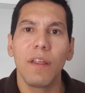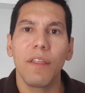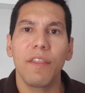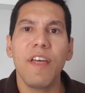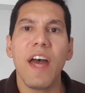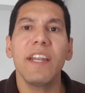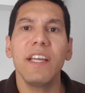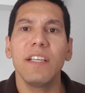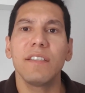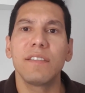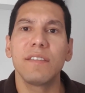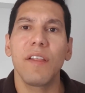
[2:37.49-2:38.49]
That
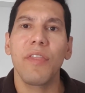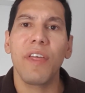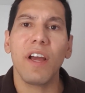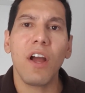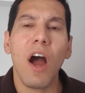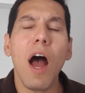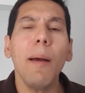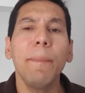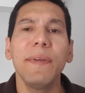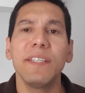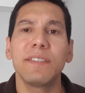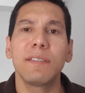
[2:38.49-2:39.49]
is, the
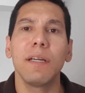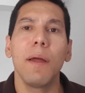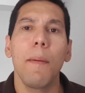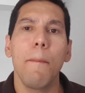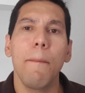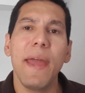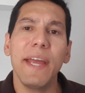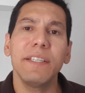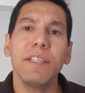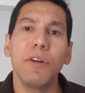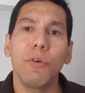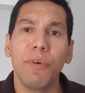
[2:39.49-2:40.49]
copyist
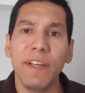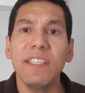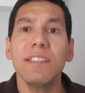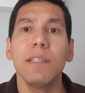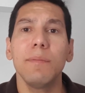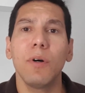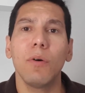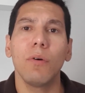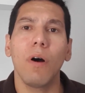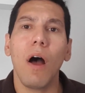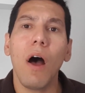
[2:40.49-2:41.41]
made reasonable,